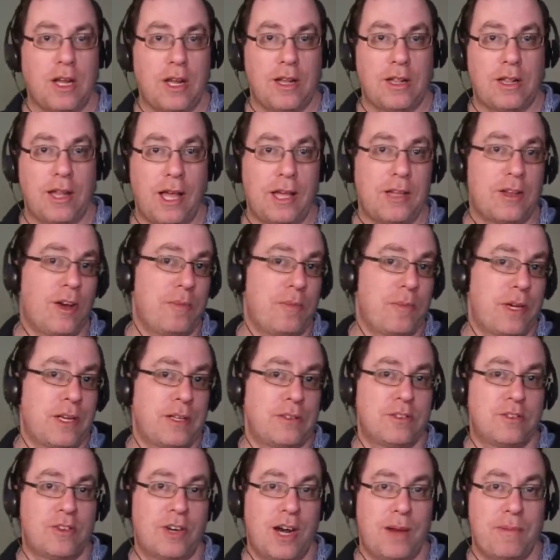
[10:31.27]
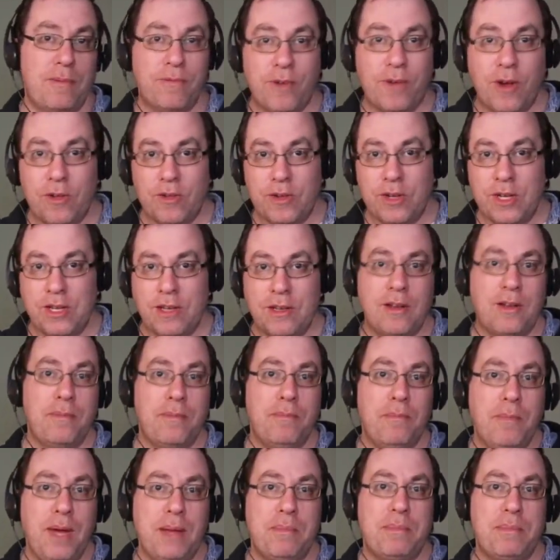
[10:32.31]
like, commenting, subscribe, and following
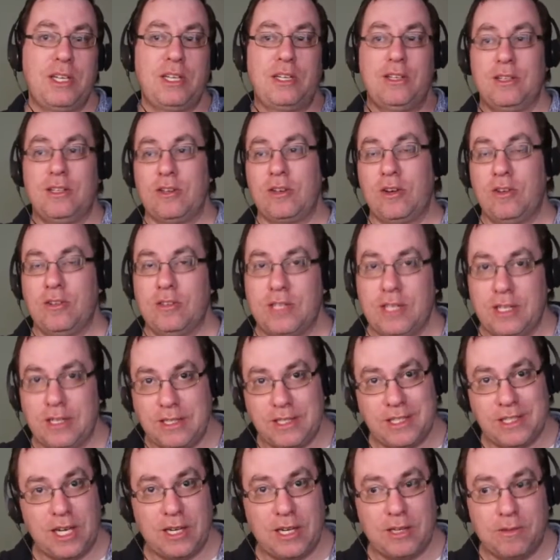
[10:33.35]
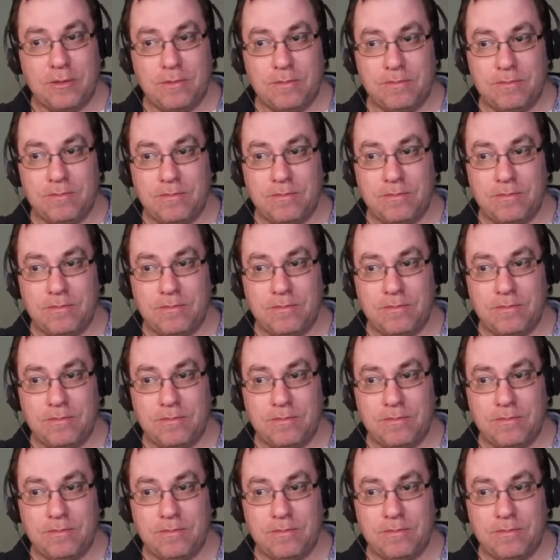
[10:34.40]
my particular content and channel.